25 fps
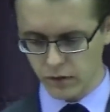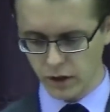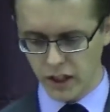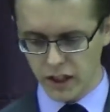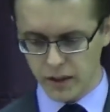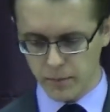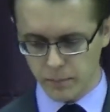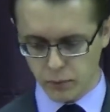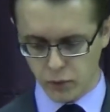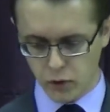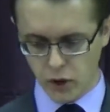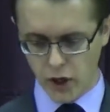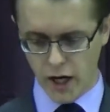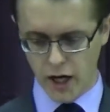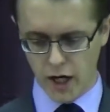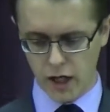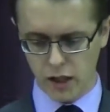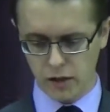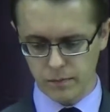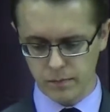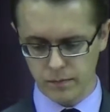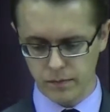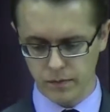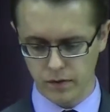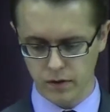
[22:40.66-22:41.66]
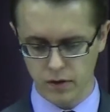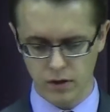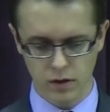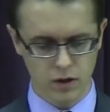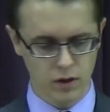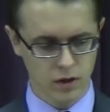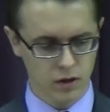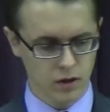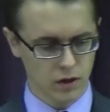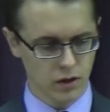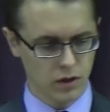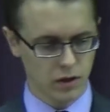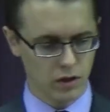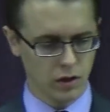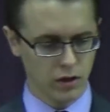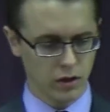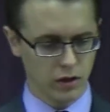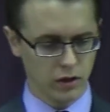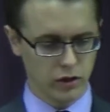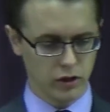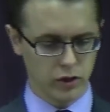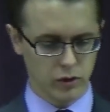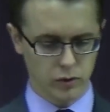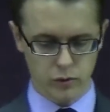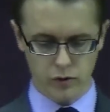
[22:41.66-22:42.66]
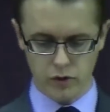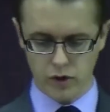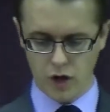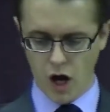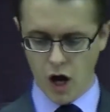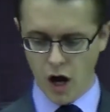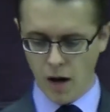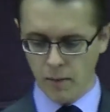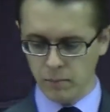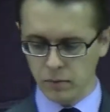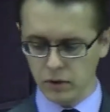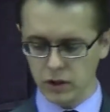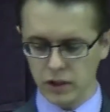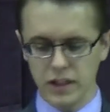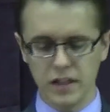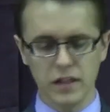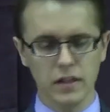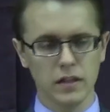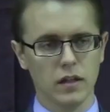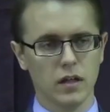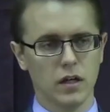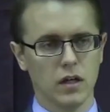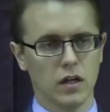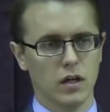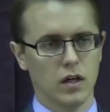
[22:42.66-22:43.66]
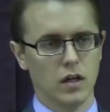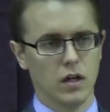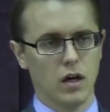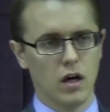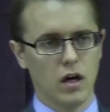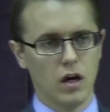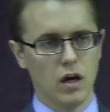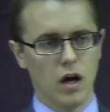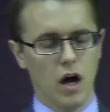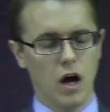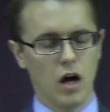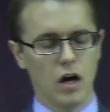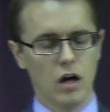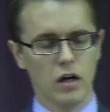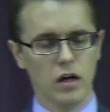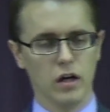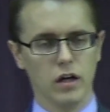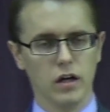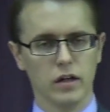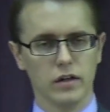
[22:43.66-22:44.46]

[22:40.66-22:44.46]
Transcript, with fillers: in prayer. You know, humbly uh,